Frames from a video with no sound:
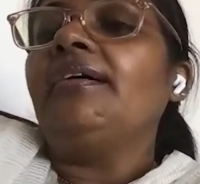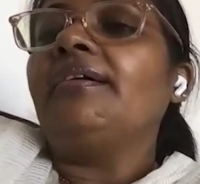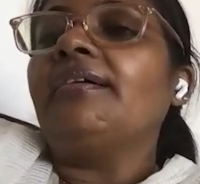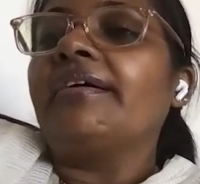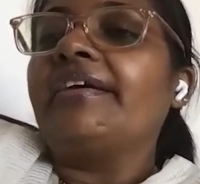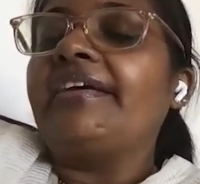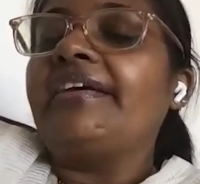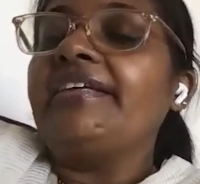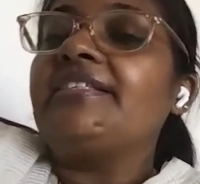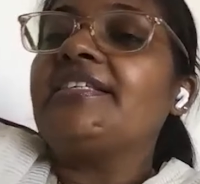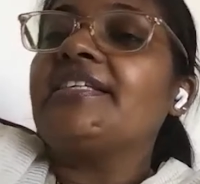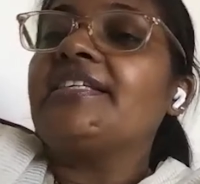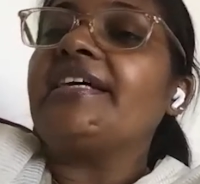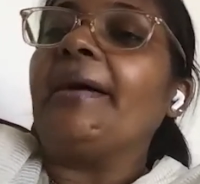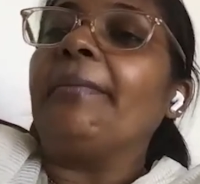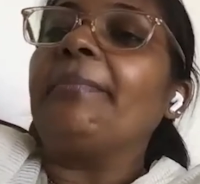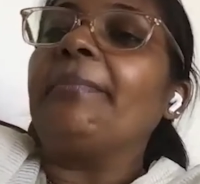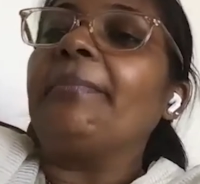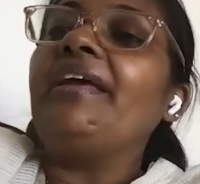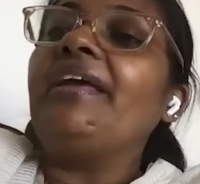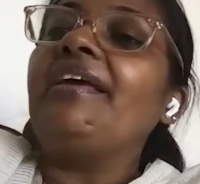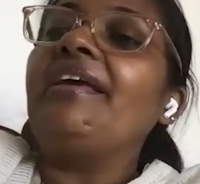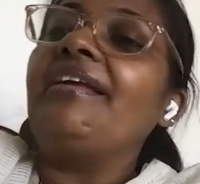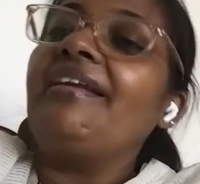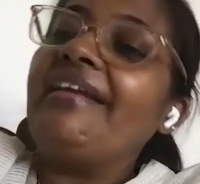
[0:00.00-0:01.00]
uh, kids
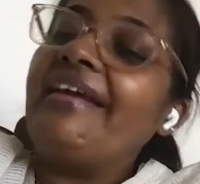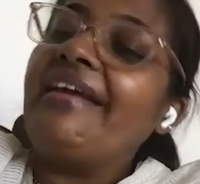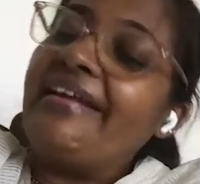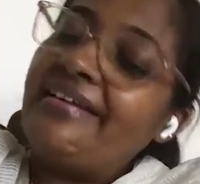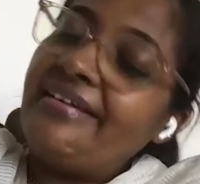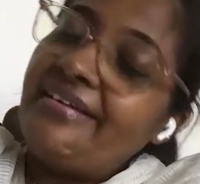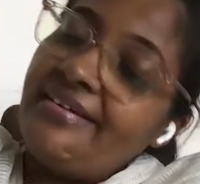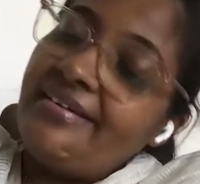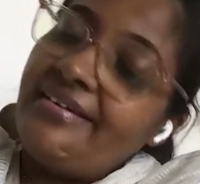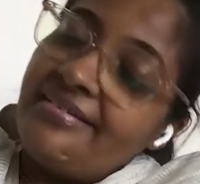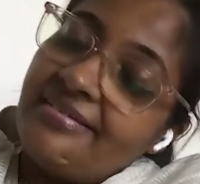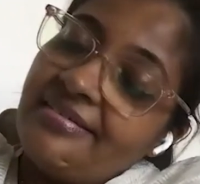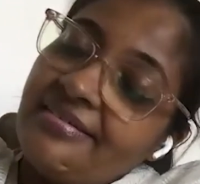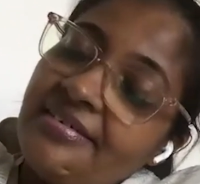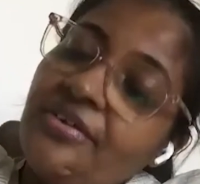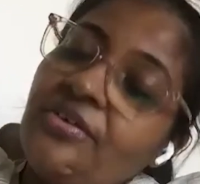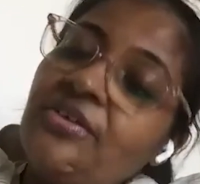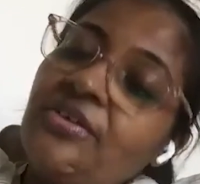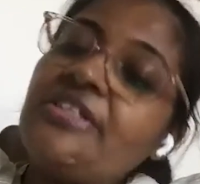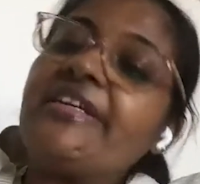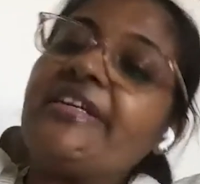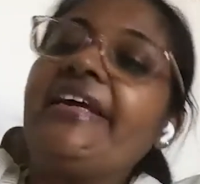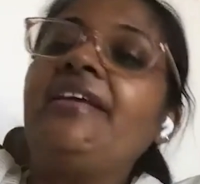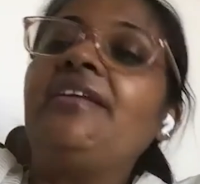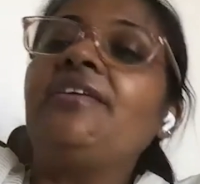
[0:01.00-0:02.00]
coming in and, uh, you
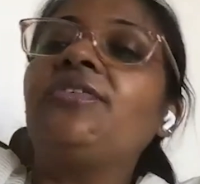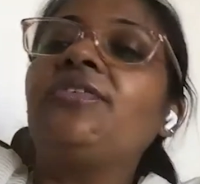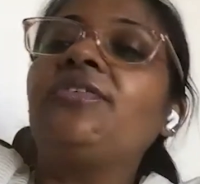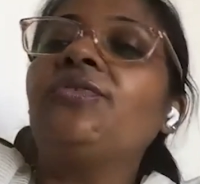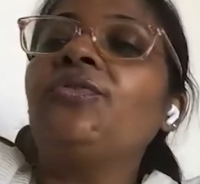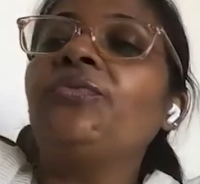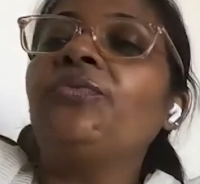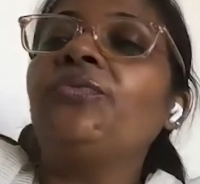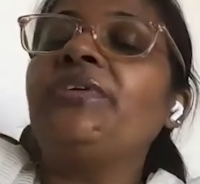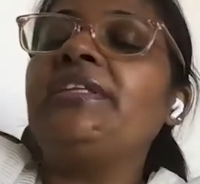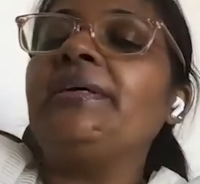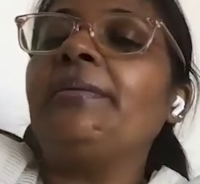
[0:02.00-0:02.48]
know, trying to,